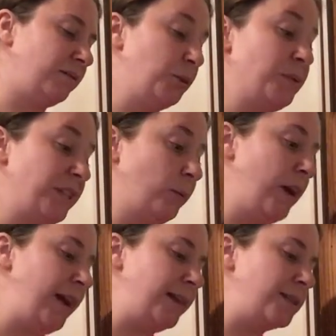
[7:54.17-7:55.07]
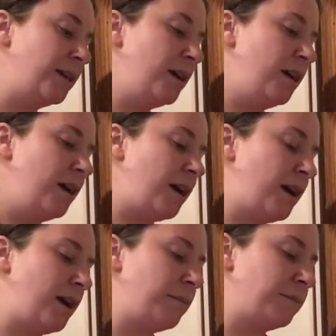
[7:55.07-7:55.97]
losing weight.
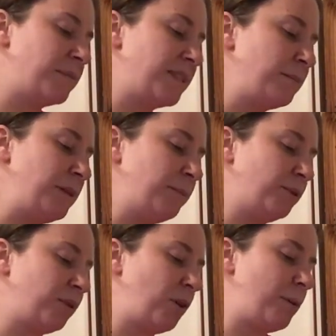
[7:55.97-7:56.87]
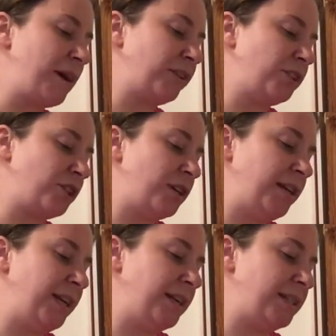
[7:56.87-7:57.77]
Some people go about their
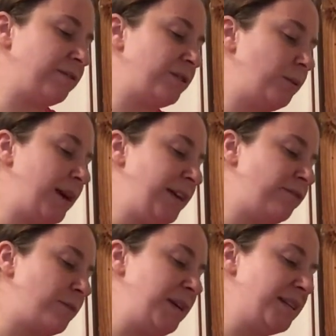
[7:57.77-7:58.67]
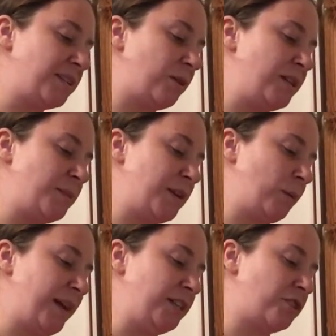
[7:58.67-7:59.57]
journey in a different way. For me, it's always been a weight